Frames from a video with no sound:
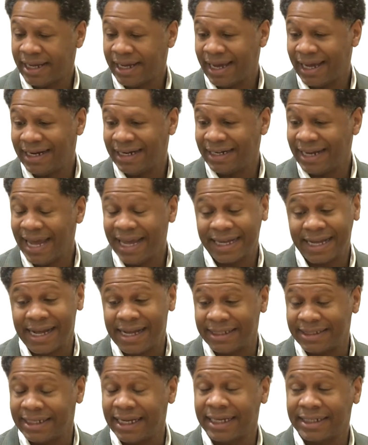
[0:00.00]
And in that
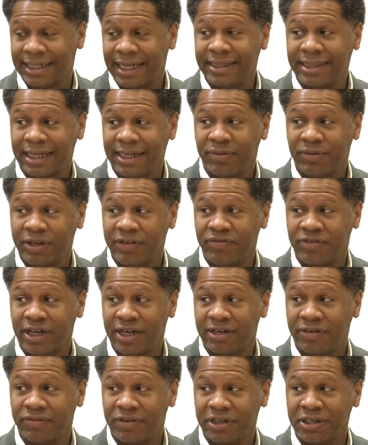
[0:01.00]
context, I think we've
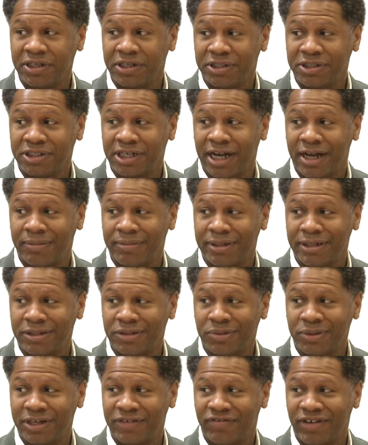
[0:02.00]
done a really good job in the
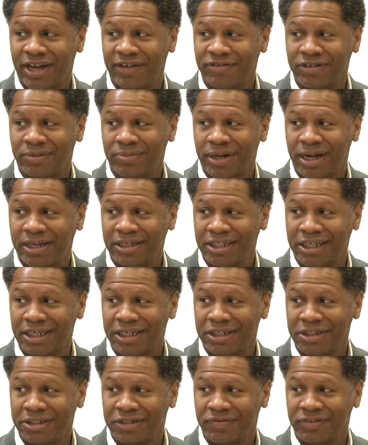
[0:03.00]
25 some odd
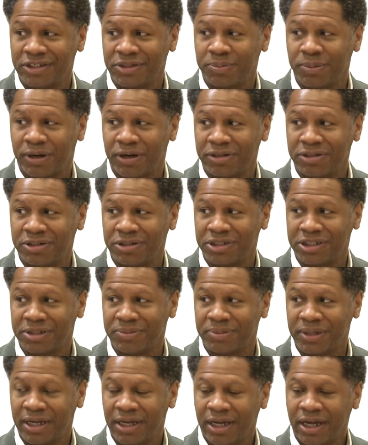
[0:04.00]
years of this
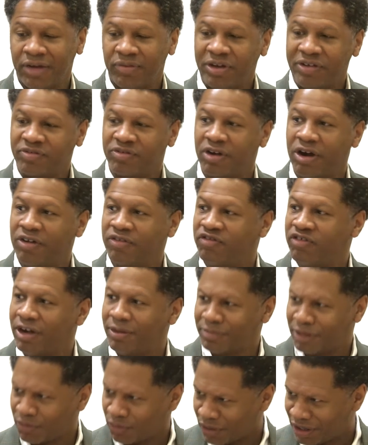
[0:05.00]
partnership. We've grown
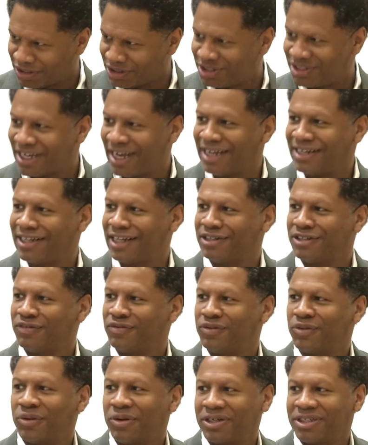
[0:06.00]
from the one site that
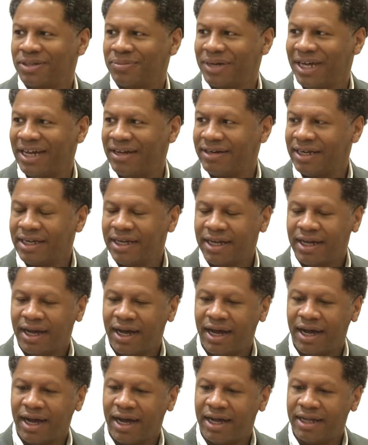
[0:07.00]
you've talked about
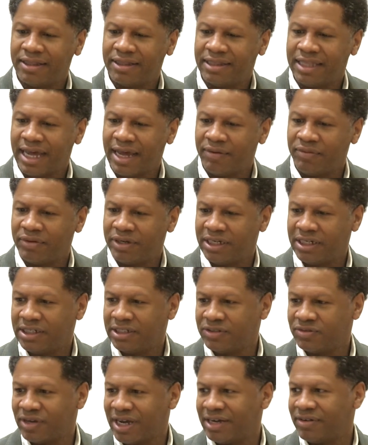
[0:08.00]
that
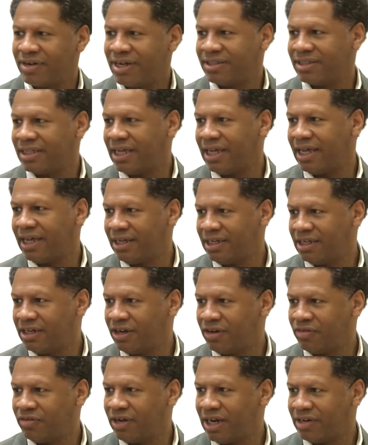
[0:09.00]
was right around there,
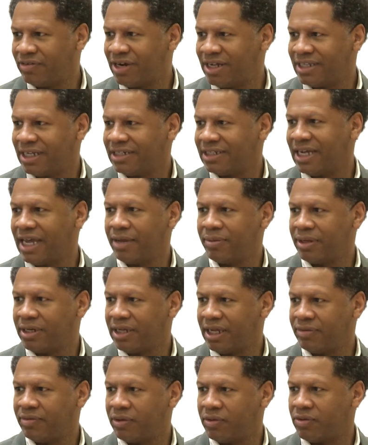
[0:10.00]
right around that Damon
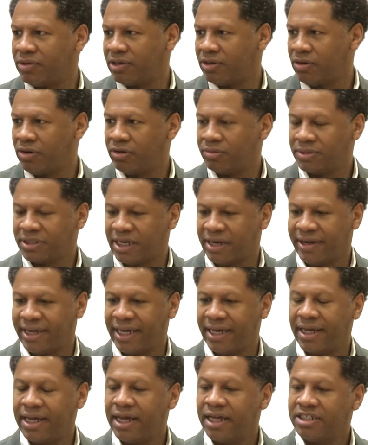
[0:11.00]
Henry Horner Holmes
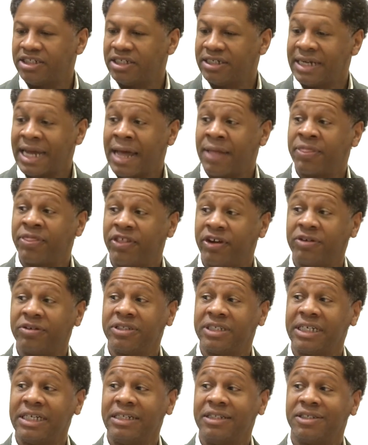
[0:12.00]
area, to now
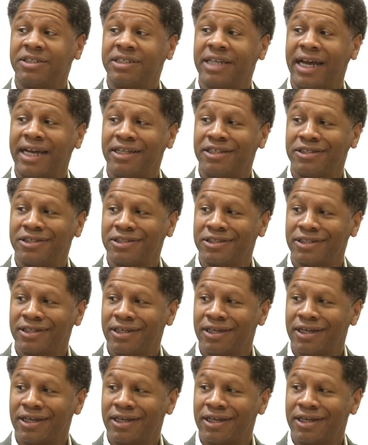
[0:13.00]
13 sites.